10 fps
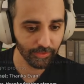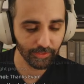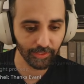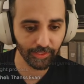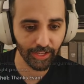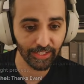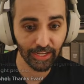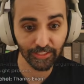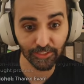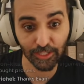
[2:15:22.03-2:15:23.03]
Like I
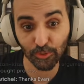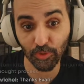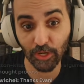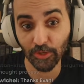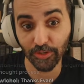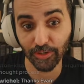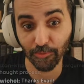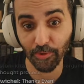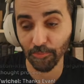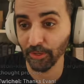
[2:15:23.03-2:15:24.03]
just want to go there. I'm
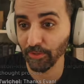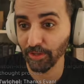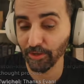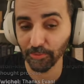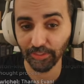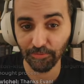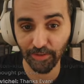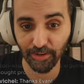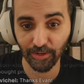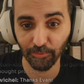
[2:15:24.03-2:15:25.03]
going to go there. I want to live
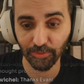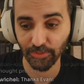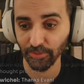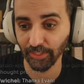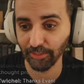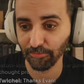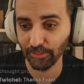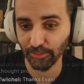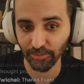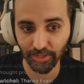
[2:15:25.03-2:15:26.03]
there. I want to like
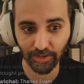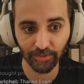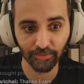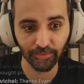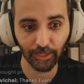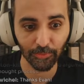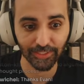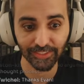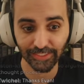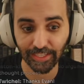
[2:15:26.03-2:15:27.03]
adventure there. I want to
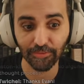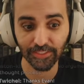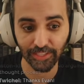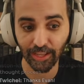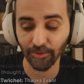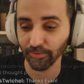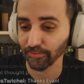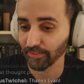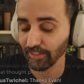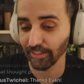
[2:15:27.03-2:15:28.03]
save this town.
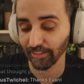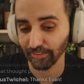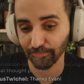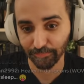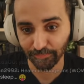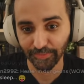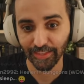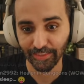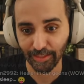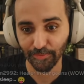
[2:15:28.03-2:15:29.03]
Yeah, like
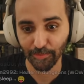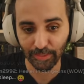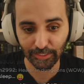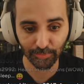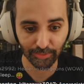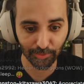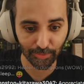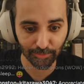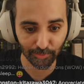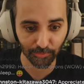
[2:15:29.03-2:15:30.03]
that makes me
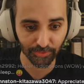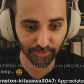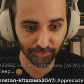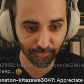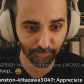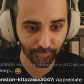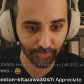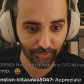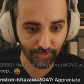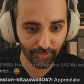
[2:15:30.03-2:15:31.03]
want to.
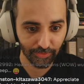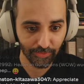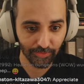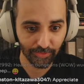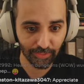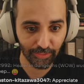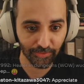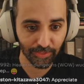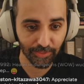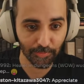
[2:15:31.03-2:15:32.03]
Yeah,
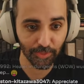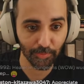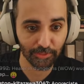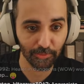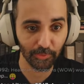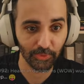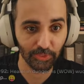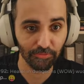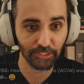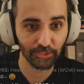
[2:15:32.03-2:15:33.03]
that makes me want to
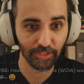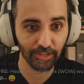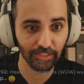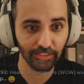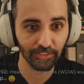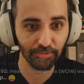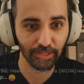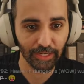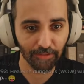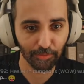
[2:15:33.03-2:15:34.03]
adventure there and live there
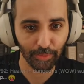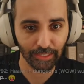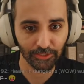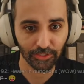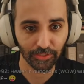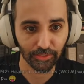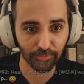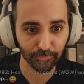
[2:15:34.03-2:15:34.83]
and have a bastion there.